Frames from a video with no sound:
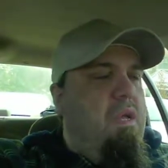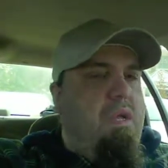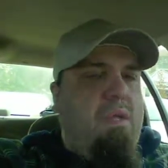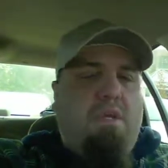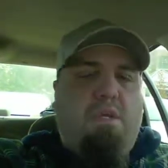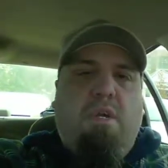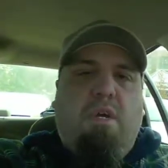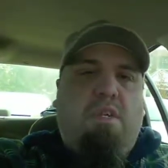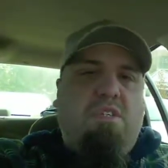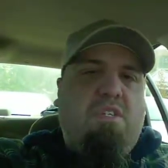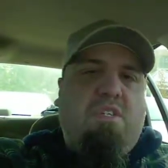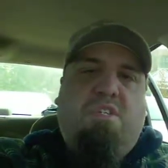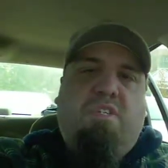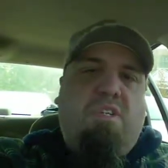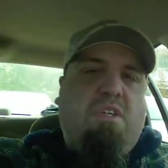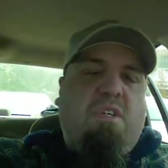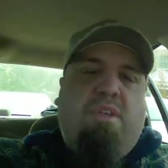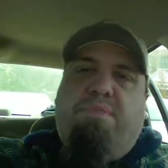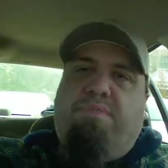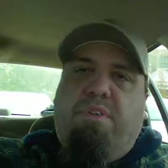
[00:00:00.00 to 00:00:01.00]
You know, just
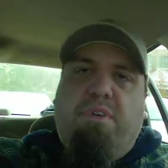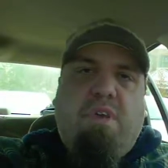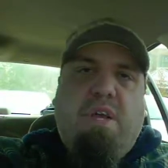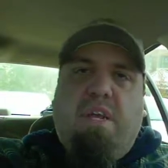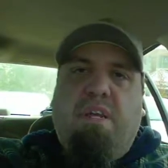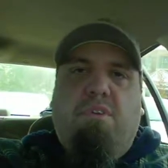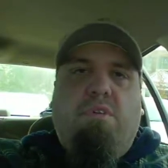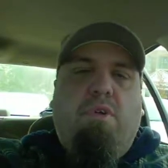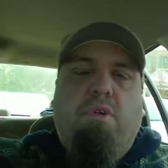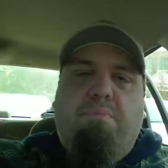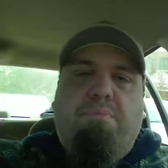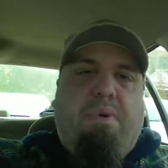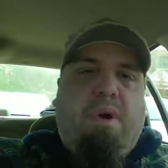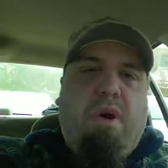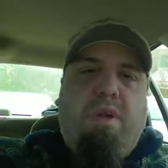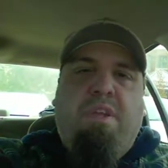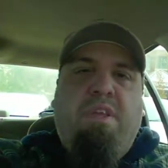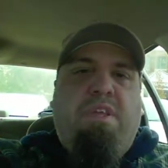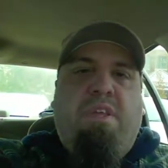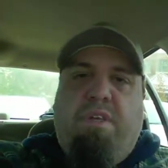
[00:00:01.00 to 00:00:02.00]
if you got an old
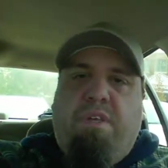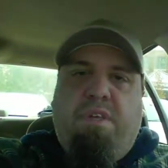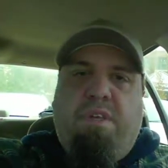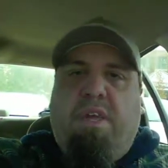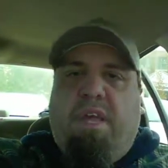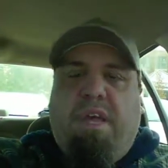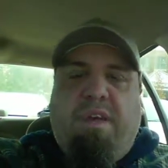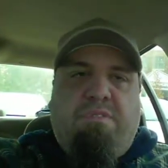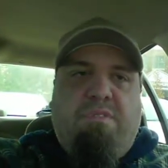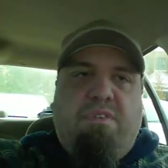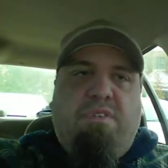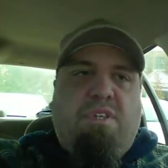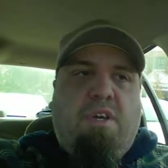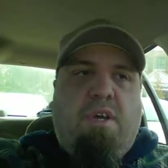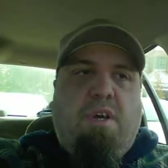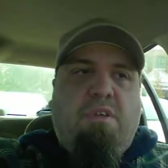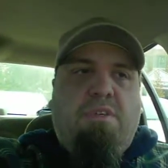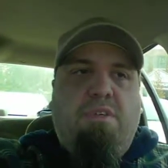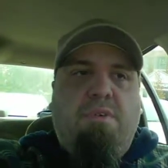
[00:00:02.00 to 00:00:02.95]
buddy you haven't talked